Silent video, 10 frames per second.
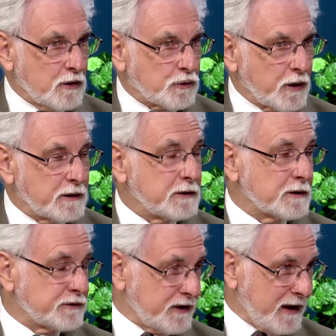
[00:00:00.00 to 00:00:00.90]
create an
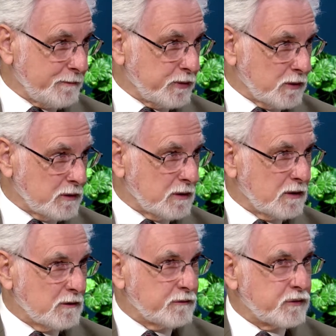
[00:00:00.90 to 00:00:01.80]
example
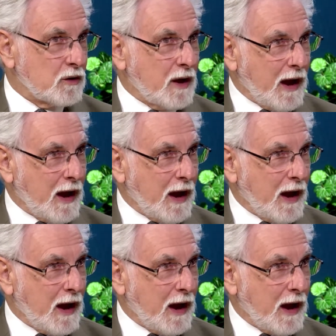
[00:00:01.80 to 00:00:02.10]
of